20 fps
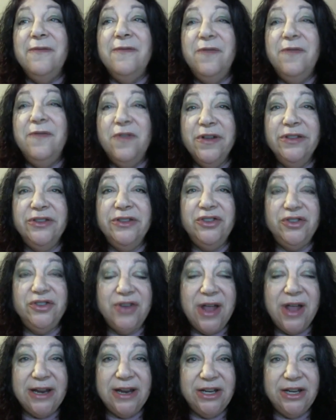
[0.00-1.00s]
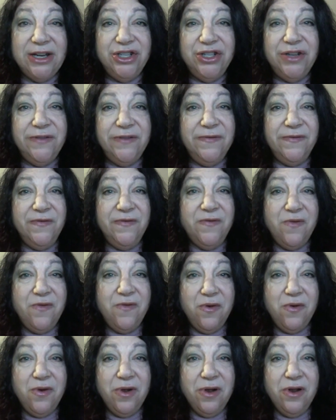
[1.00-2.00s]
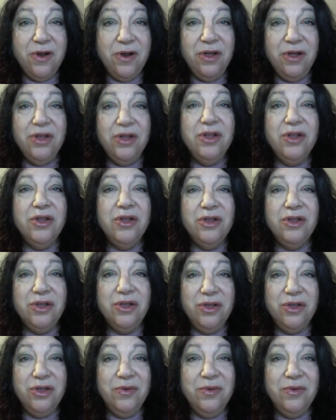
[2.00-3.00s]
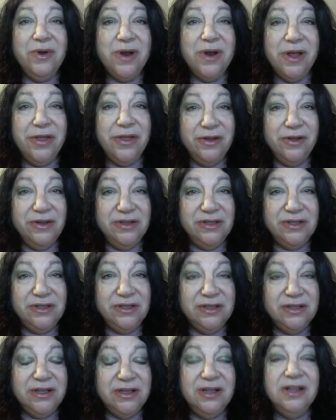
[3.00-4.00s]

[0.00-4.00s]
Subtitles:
Fourth strategy for you and others